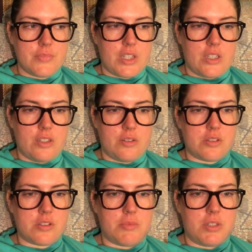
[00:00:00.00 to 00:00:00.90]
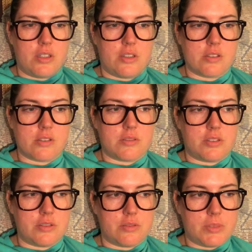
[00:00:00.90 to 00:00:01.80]
and there was something else
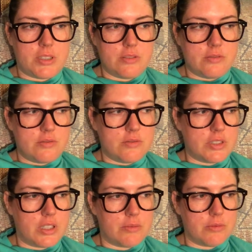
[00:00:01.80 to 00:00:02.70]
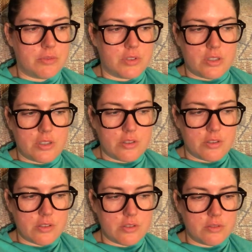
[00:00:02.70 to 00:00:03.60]
too, but I can't remember what it is.